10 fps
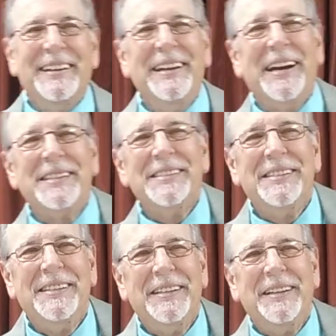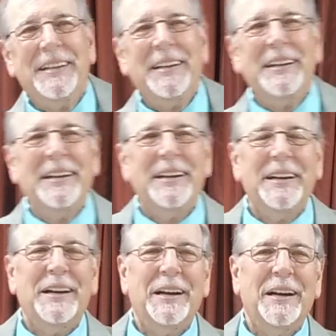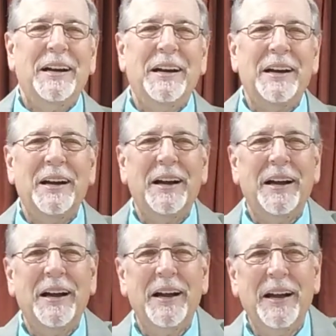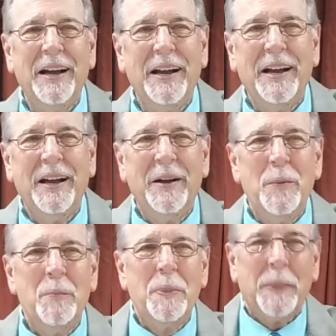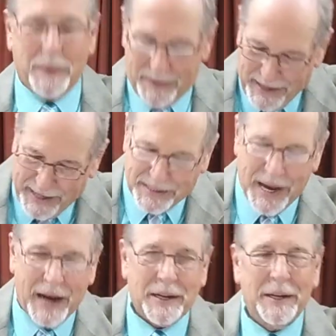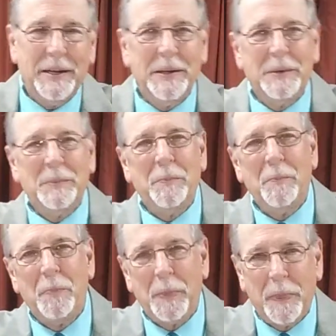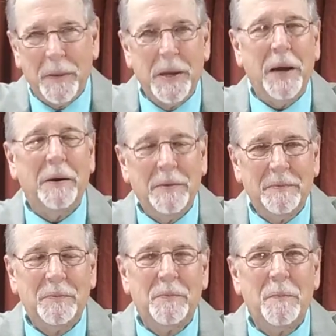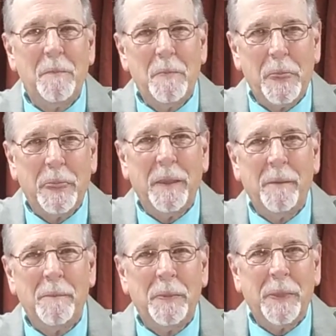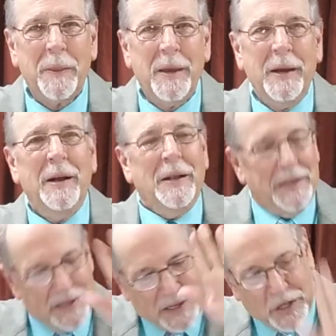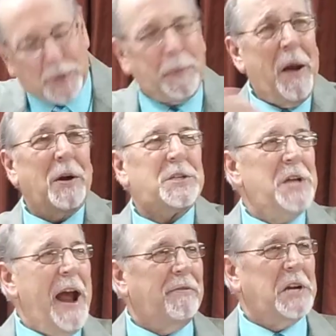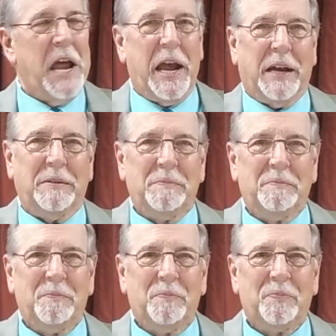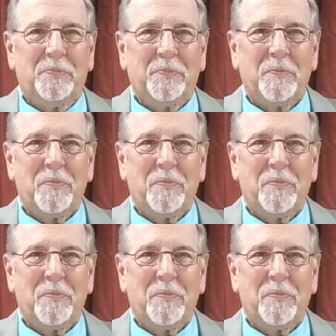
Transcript: Yes. If I may, his body was dead as a Exactly. All body systems gone. Yeah. His spirit was still very much alive. Your spirit's never dead. Mm-hmm.